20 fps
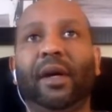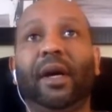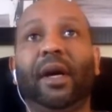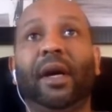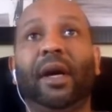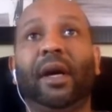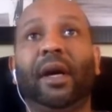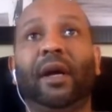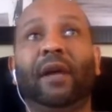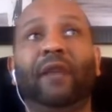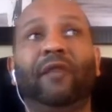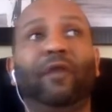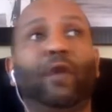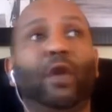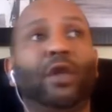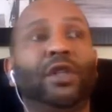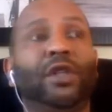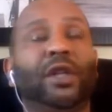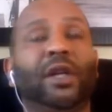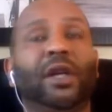and
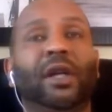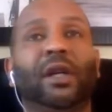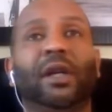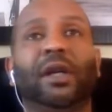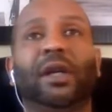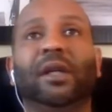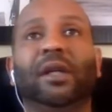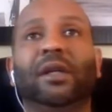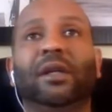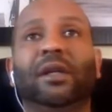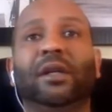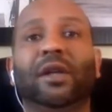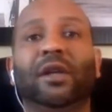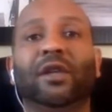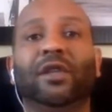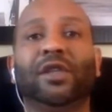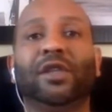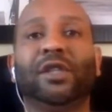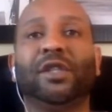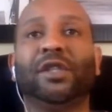unfortunately, you know,
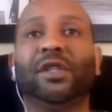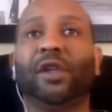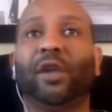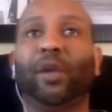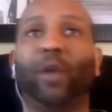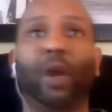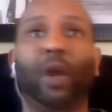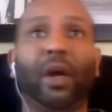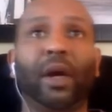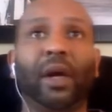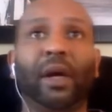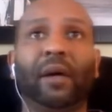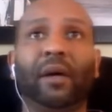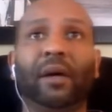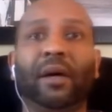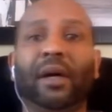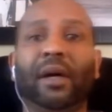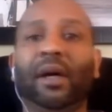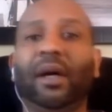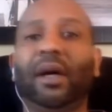she's still working.
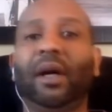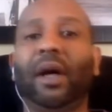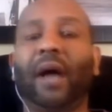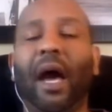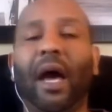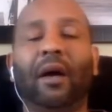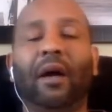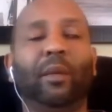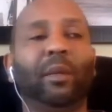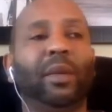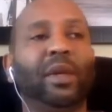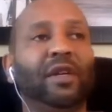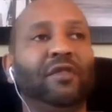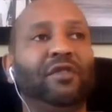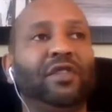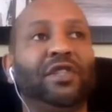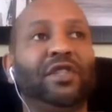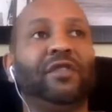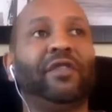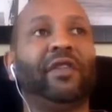I don't believe
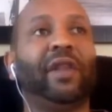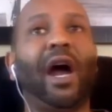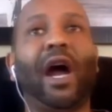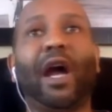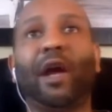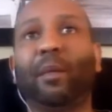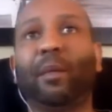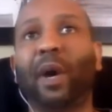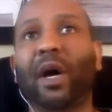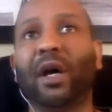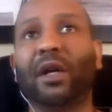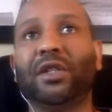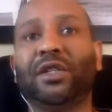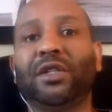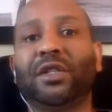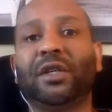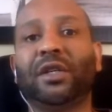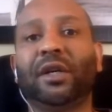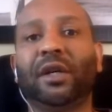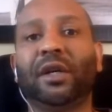she's flying
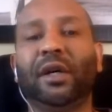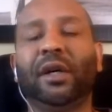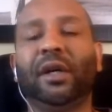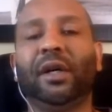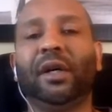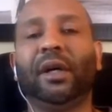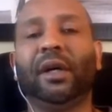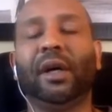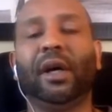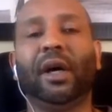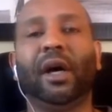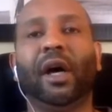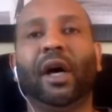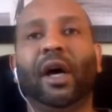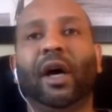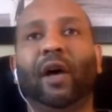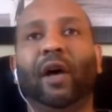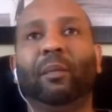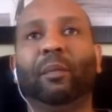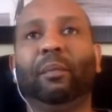much,
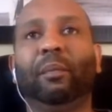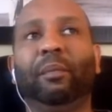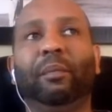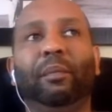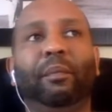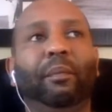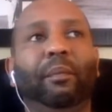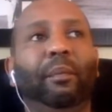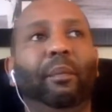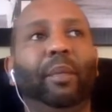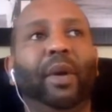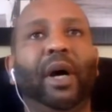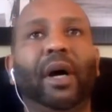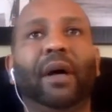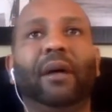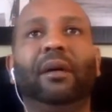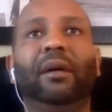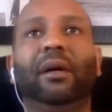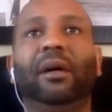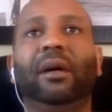um,
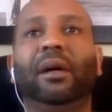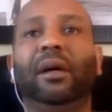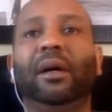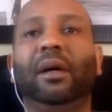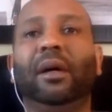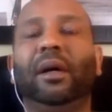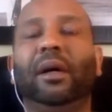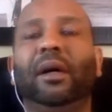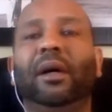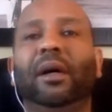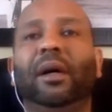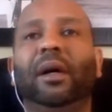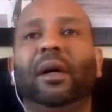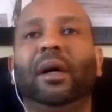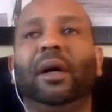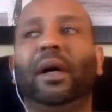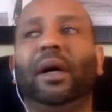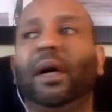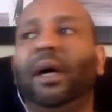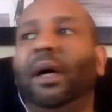but
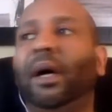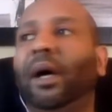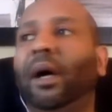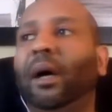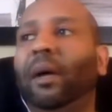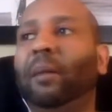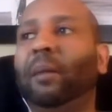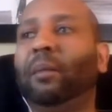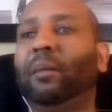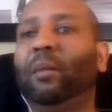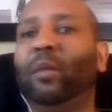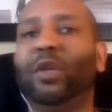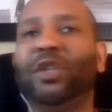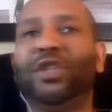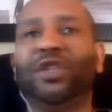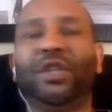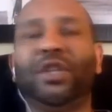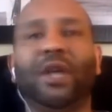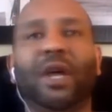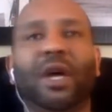um, when
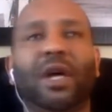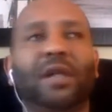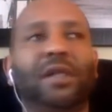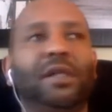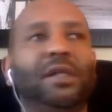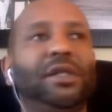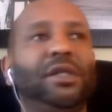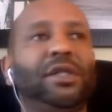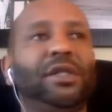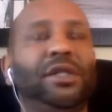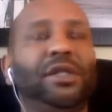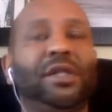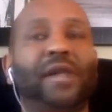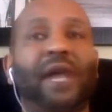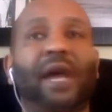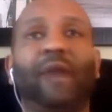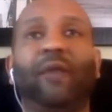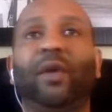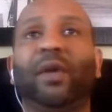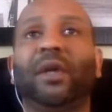she does, she's
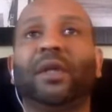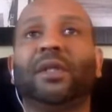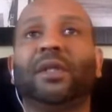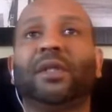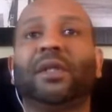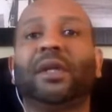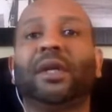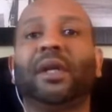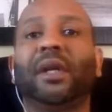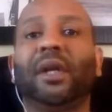at risk.